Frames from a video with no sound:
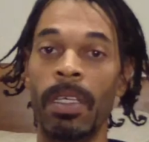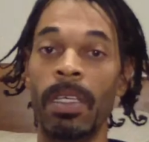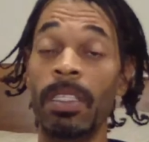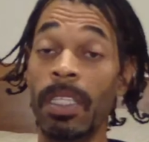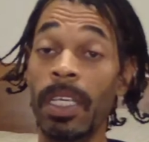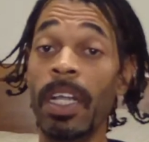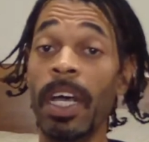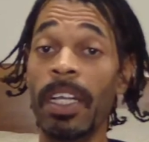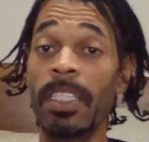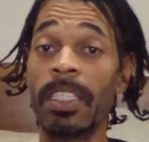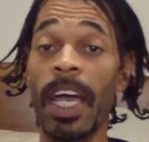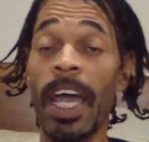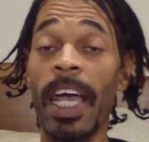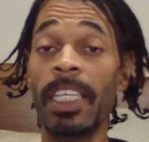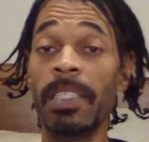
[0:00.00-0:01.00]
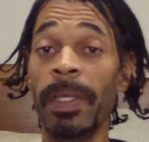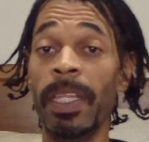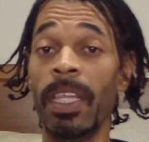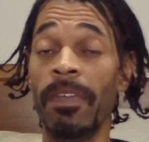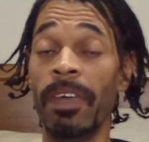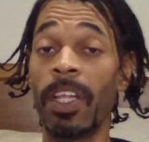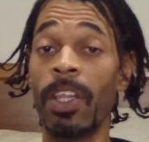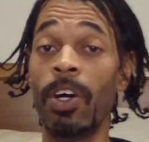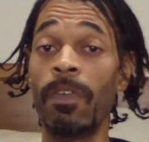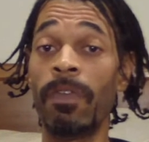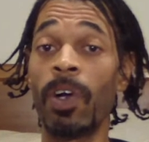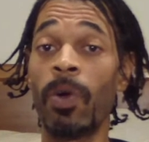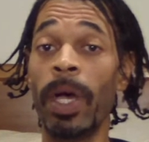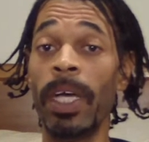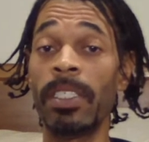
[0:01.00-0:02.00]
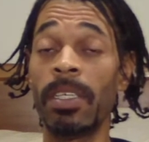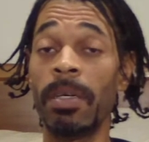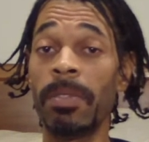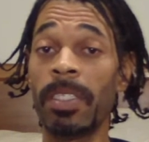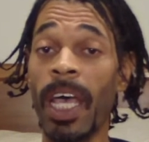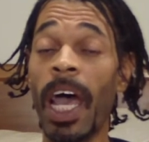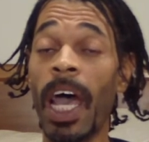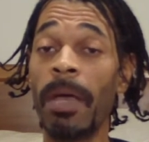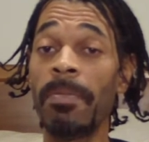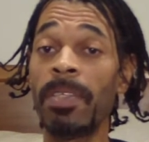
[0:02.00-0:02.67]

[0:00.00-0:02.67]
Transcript: Seeing how this guy has been living alone for quite some time,